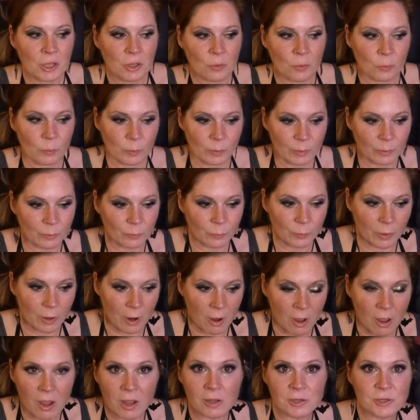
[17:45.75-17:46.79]
we're, we're
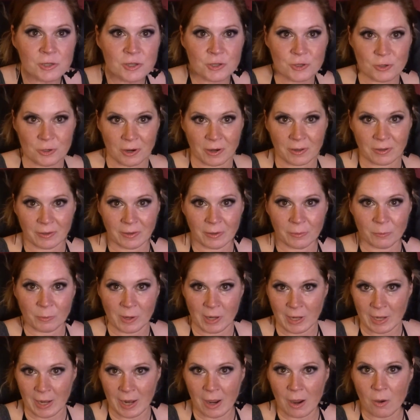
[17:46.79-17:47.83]
all struggling
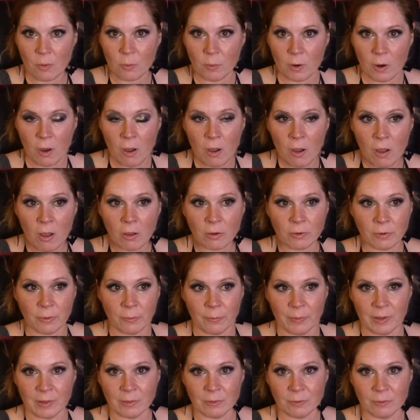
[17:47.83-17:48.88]
right now. We're all
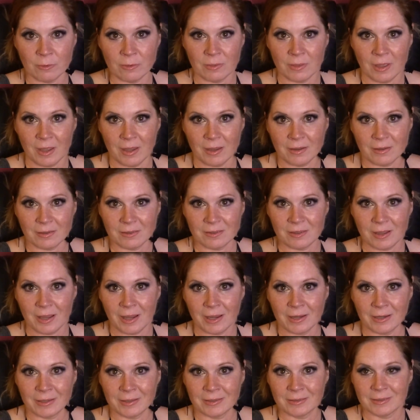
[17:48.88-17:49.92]
going through things.
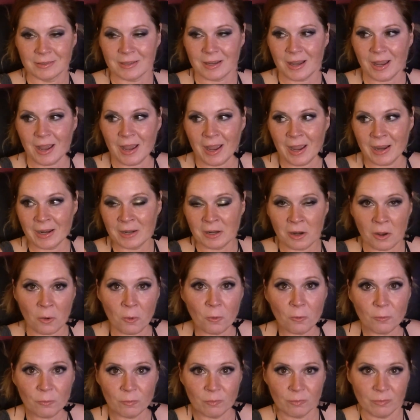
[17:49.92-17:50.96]
And I
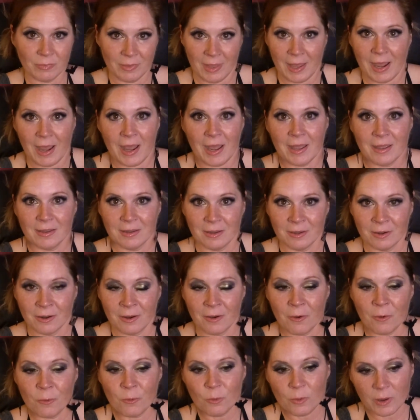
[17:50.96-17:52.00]
know that, you
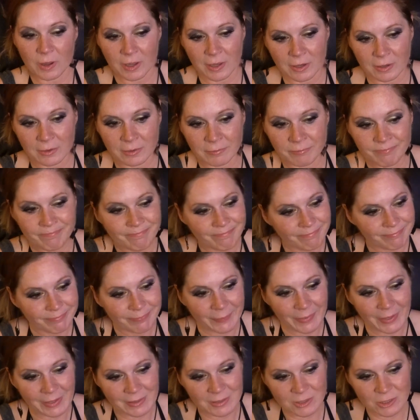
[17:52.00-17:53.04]
know, and
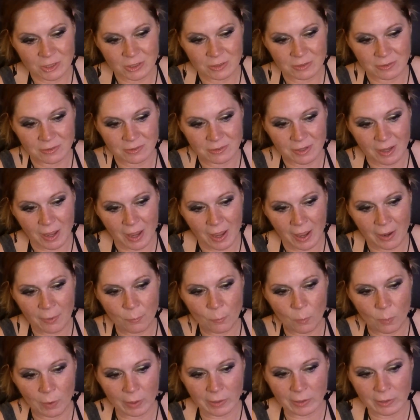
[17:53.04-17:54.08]
it's just, I
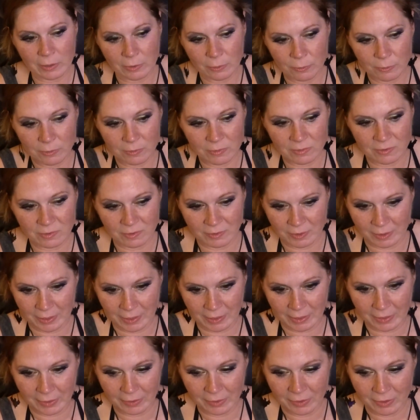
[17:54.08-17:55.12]
want you to
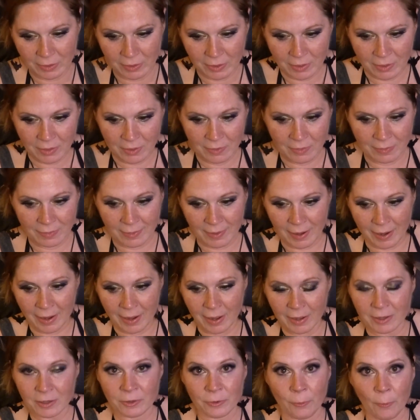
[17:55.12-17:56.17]
see
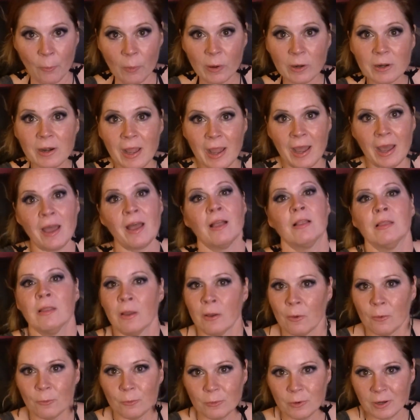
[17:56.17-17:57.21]
that you're not
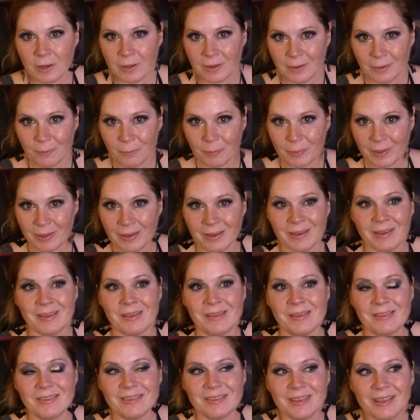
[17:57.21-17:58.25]
alone,
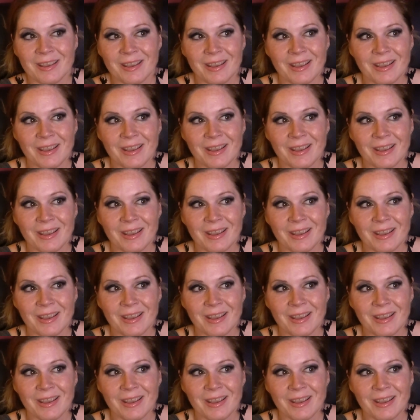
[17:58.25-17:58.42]
because